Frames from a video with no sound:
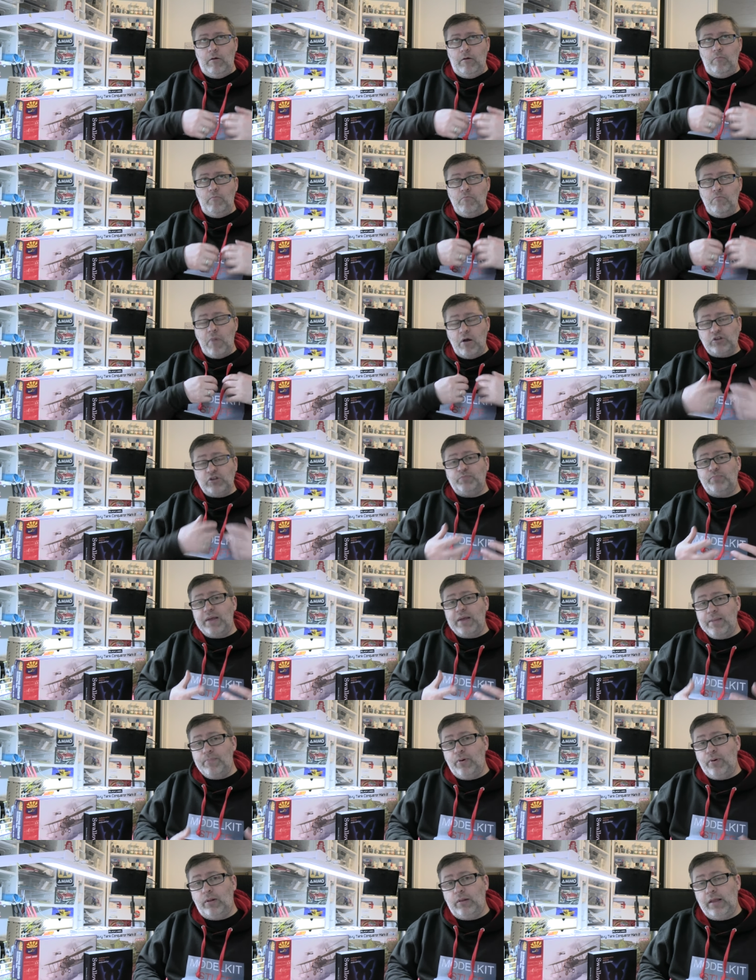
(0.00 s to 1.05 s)
most
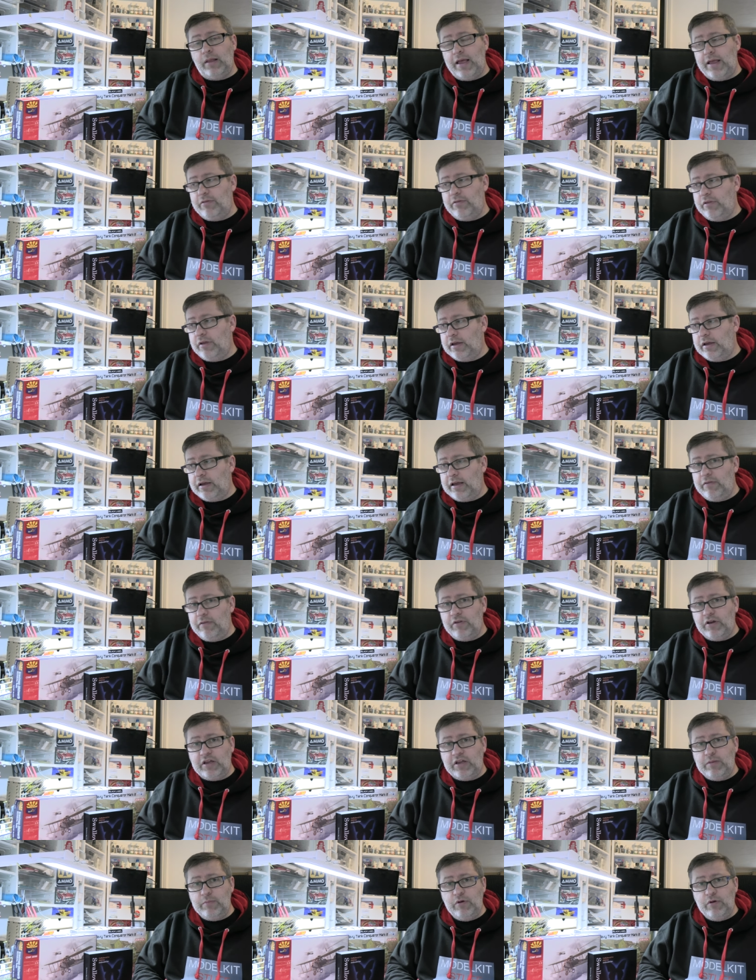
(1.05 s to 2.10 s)
people in the in the
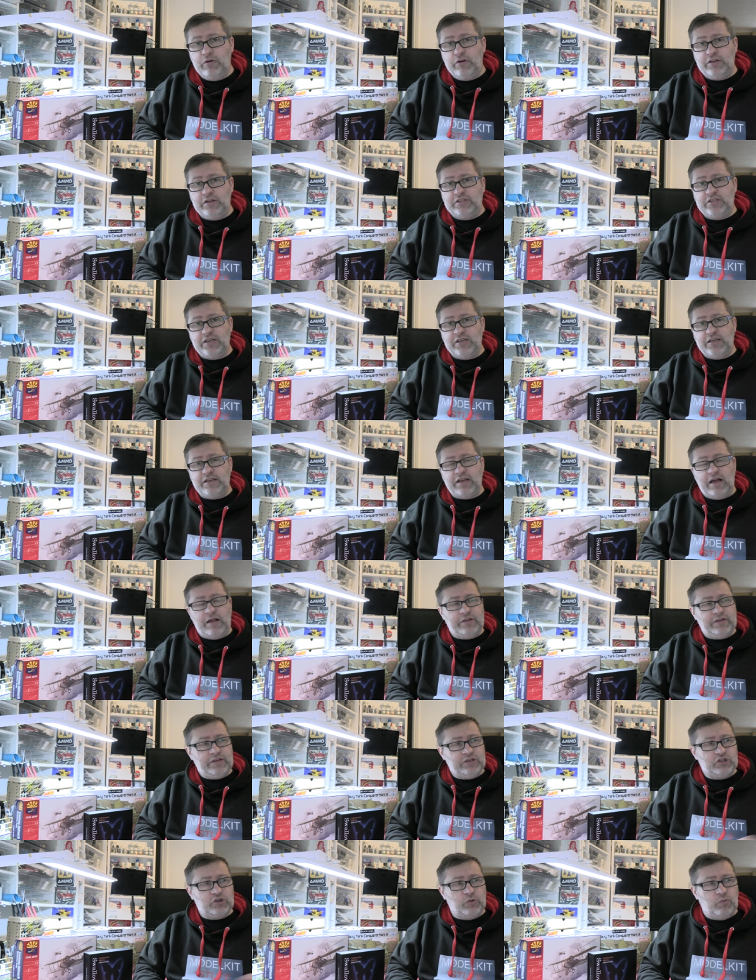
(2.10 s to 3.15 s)
community, I
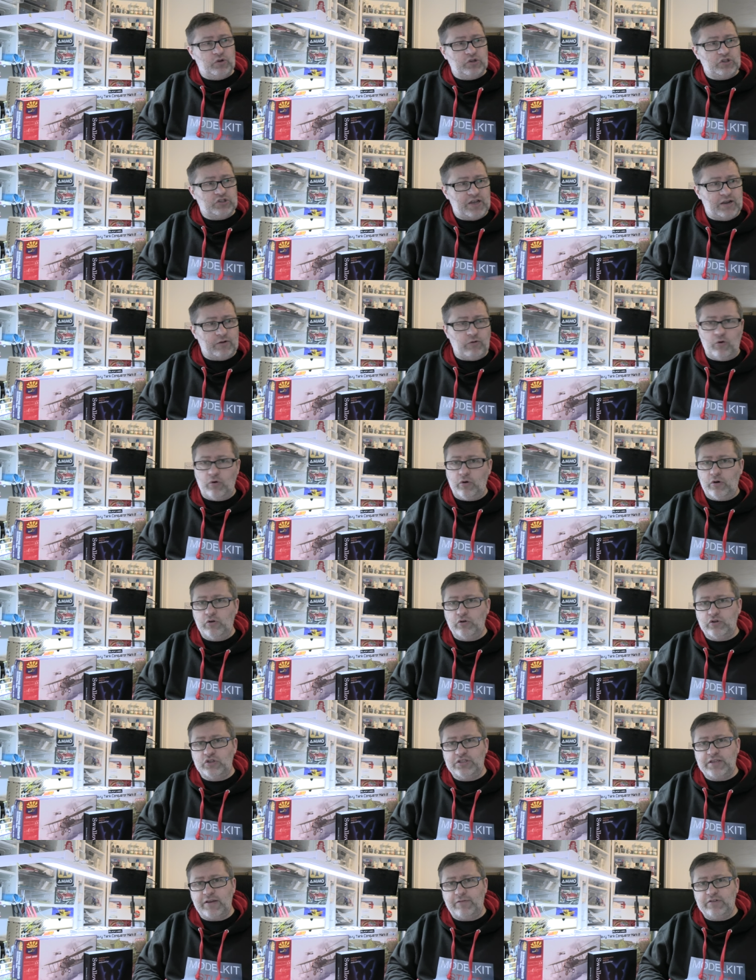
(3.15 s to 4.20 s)
think someone said, "Oh, good
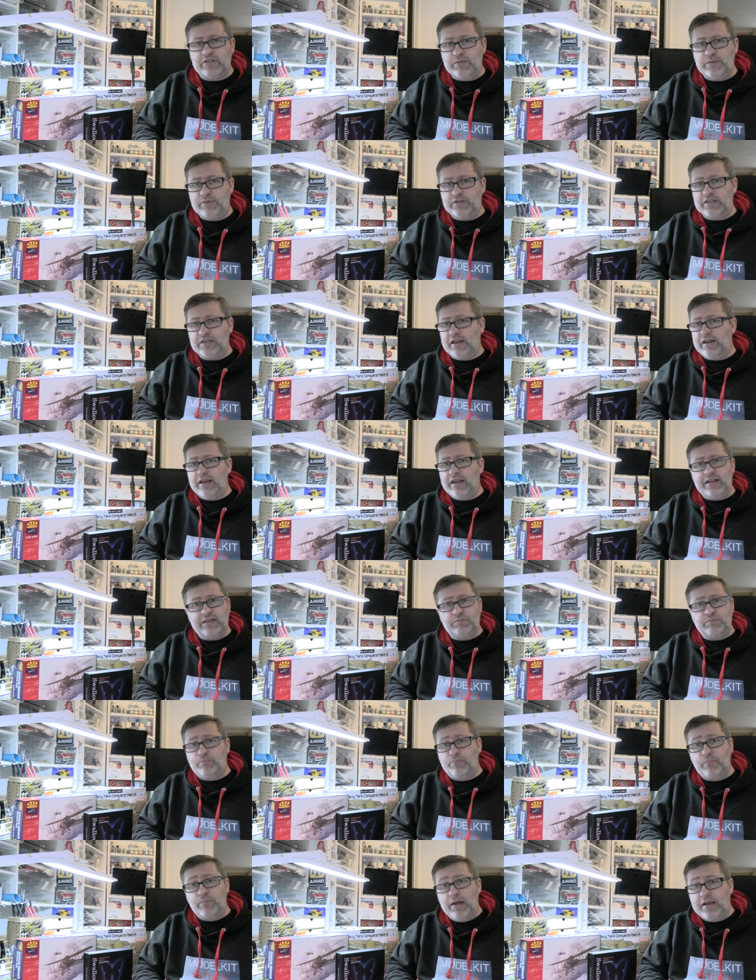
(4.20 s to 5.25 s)
seventy percent." It's
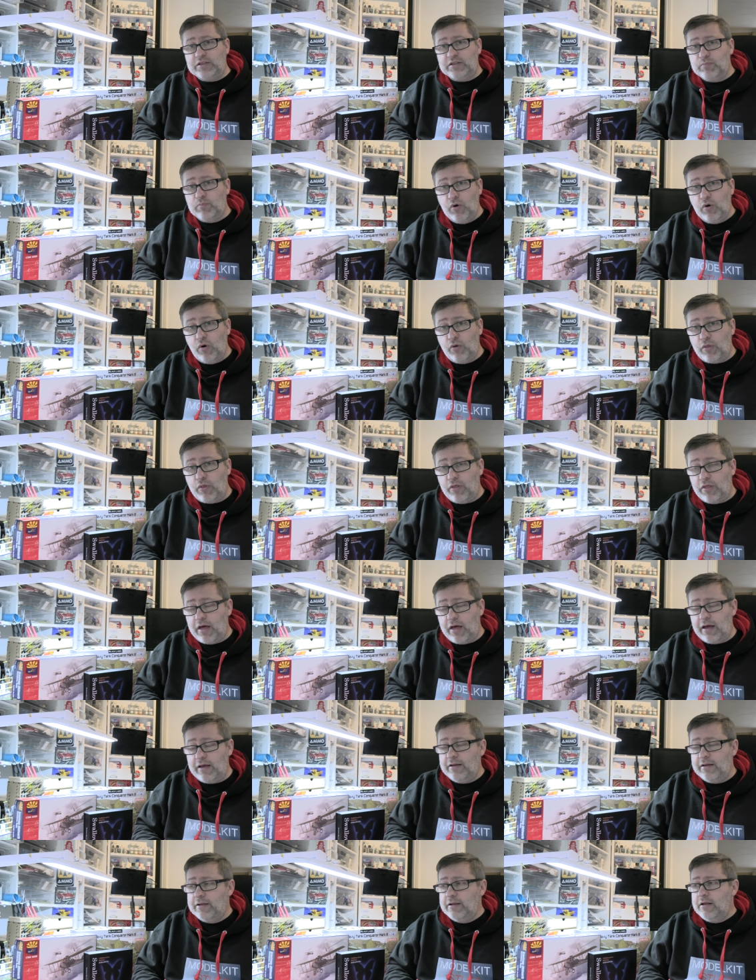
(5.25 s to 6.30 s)
it's more than
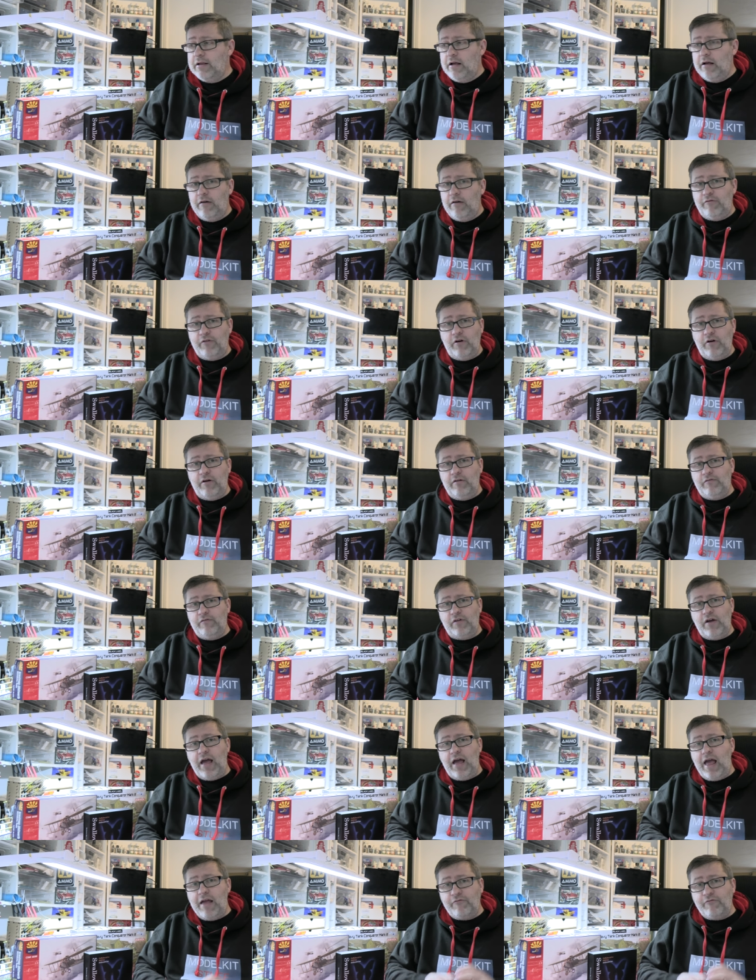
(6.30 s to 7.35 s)
that. For,
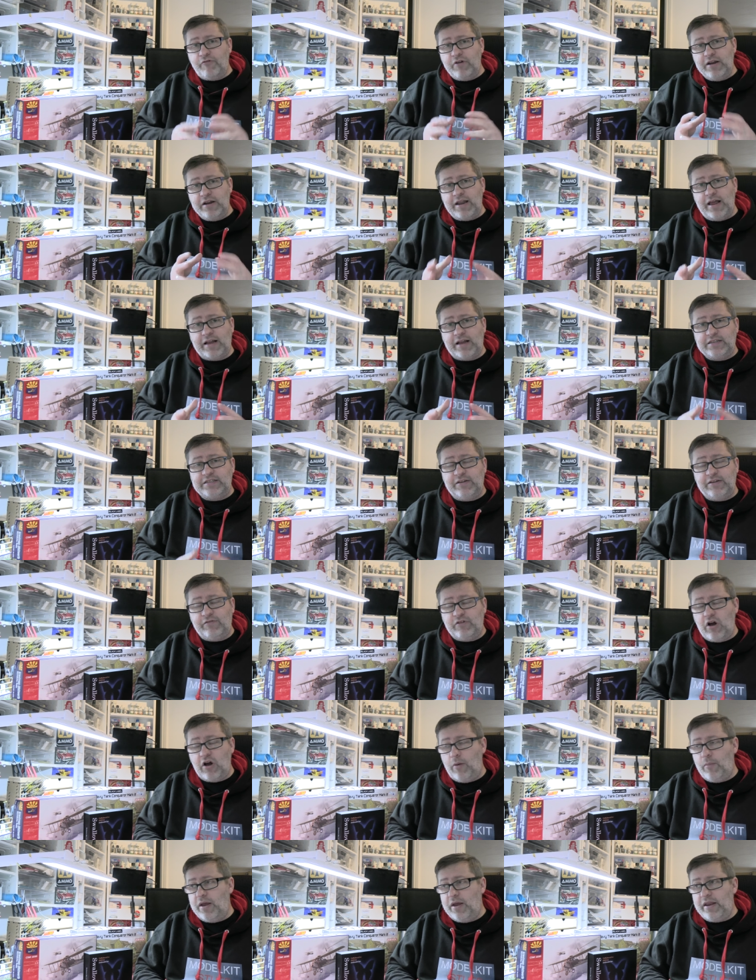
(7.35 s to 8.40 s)
for every negative
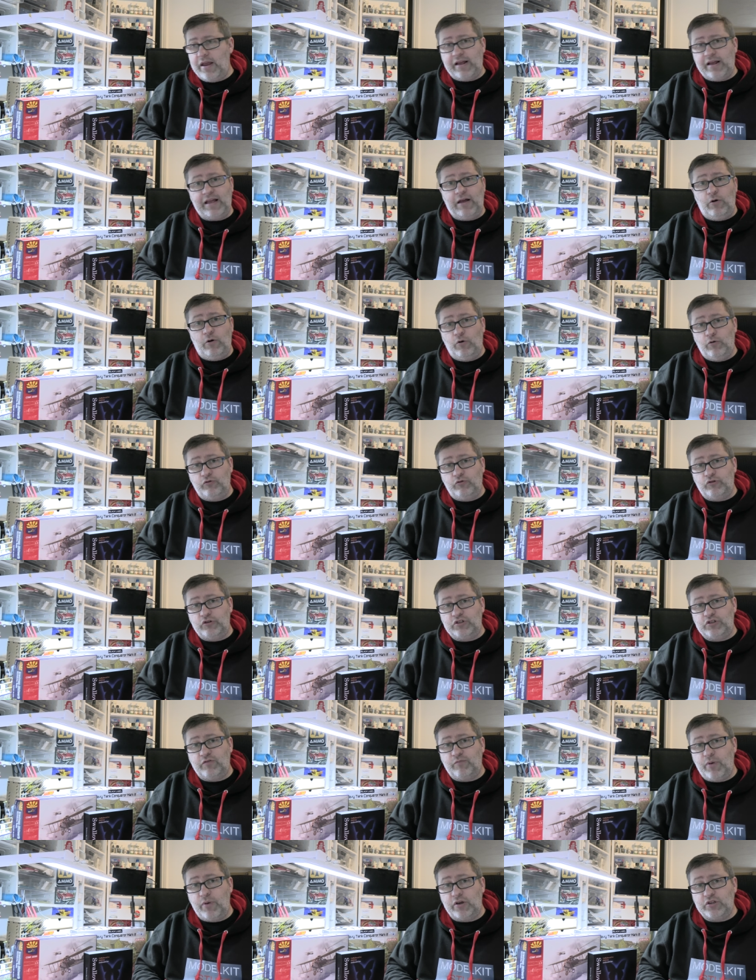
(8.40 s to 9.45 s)
comment, I get hundreds
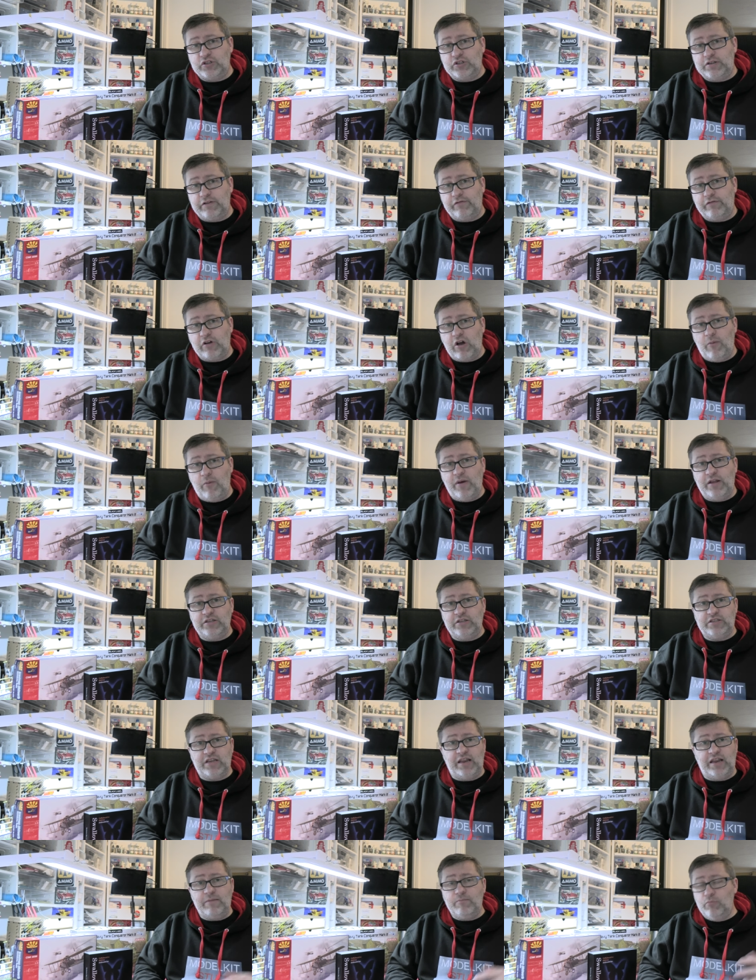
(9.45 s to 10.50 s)
of positive comments,
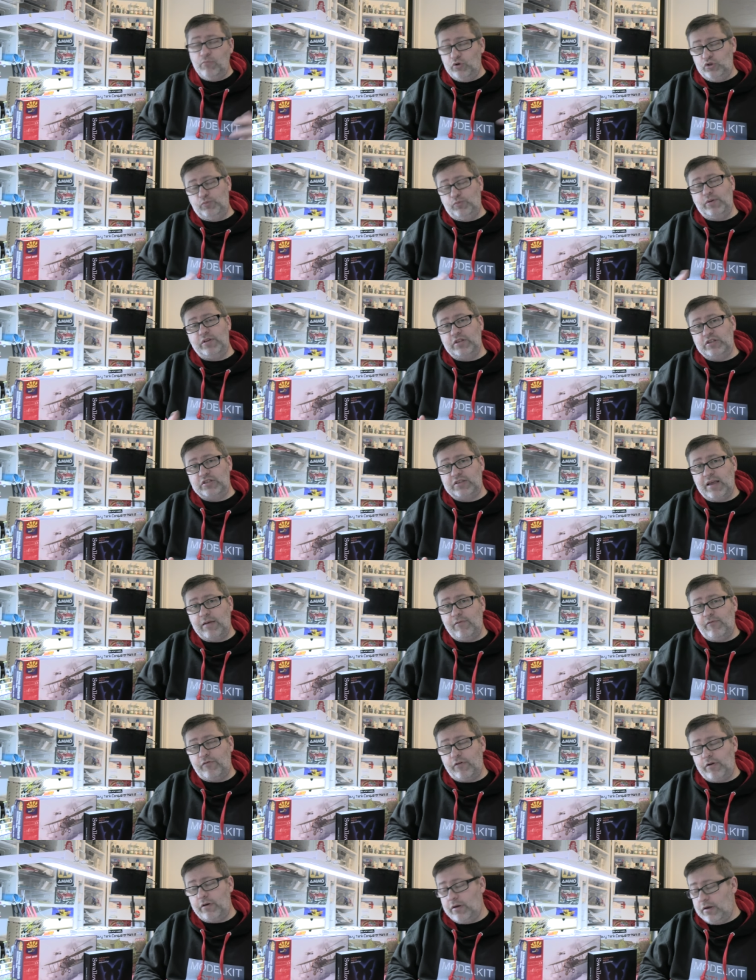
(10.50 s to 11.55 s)
and it must be the same
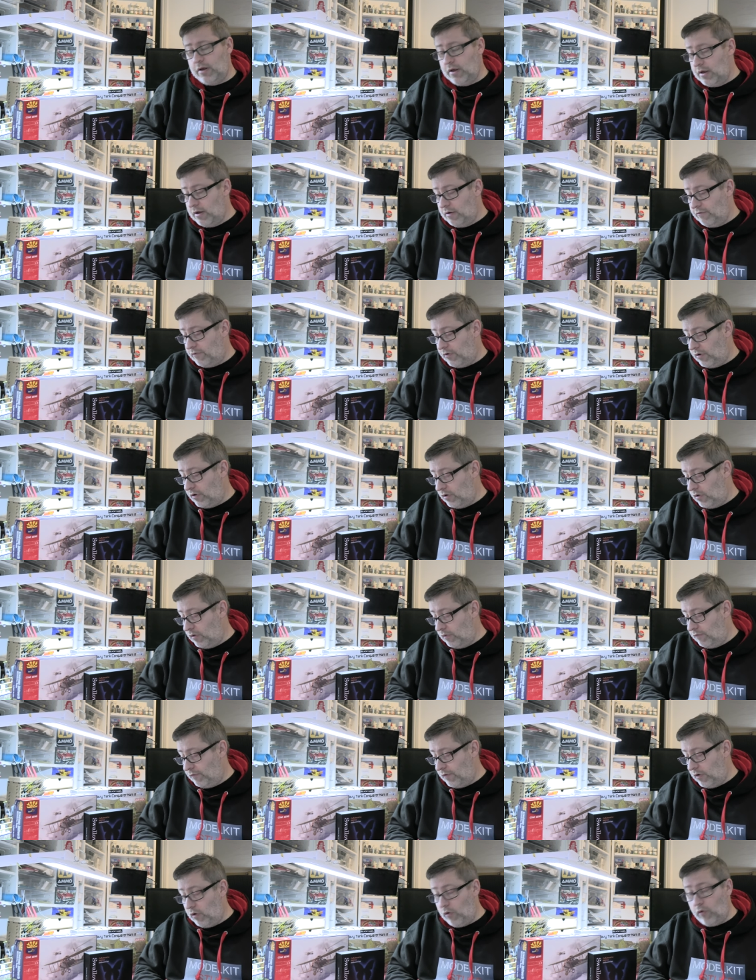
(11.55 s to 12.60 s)
for, for,
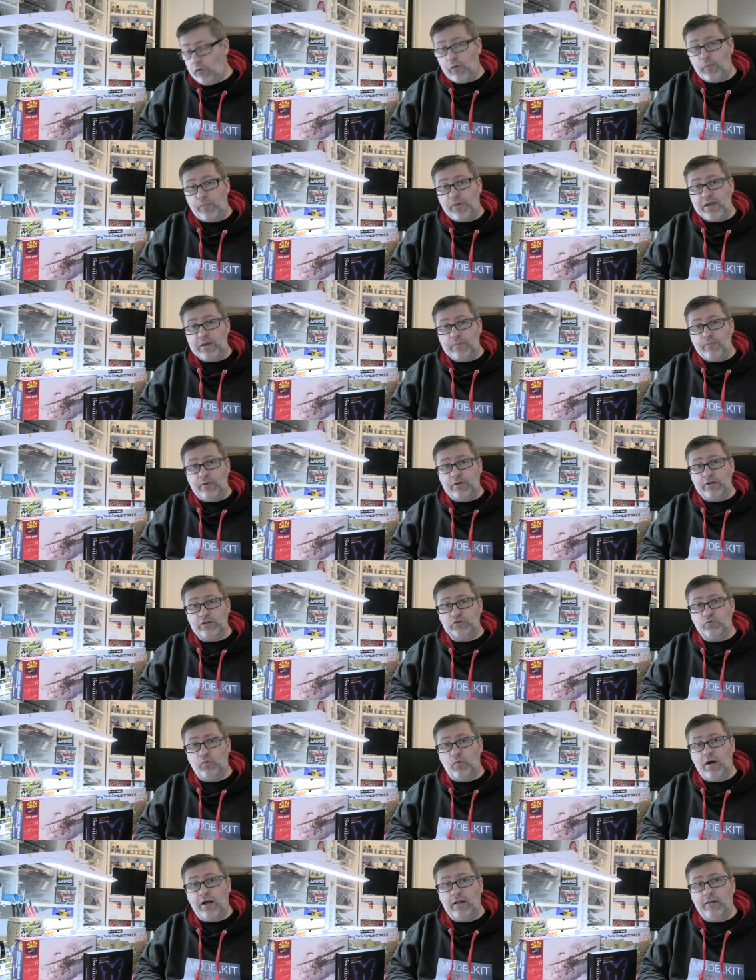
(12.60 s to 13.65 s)
for other people as
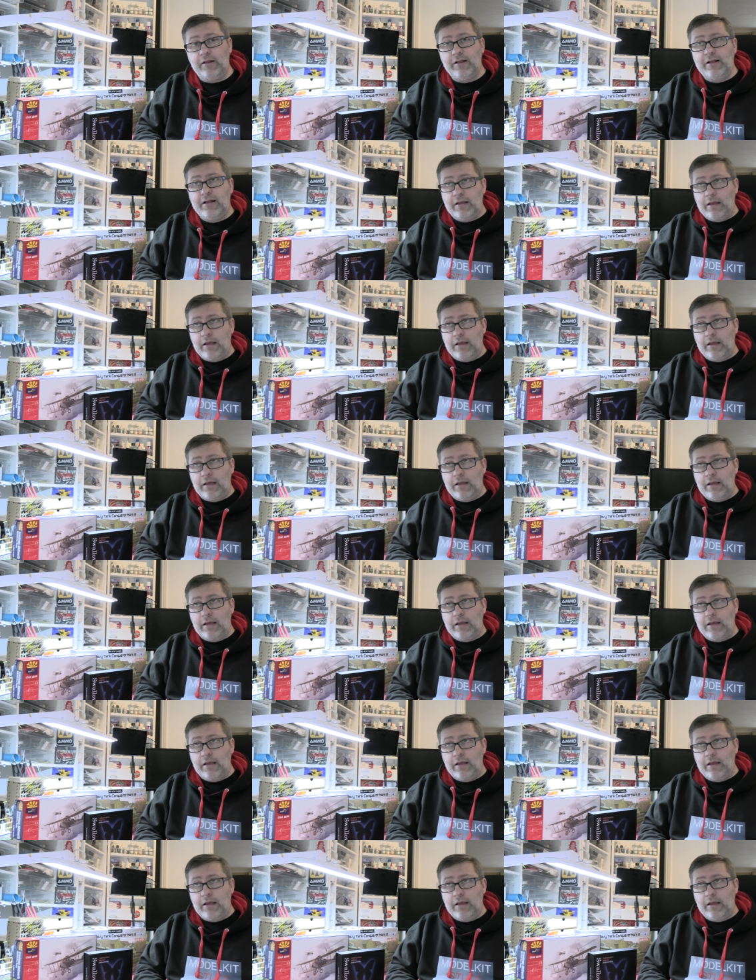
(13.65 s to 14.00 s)
well.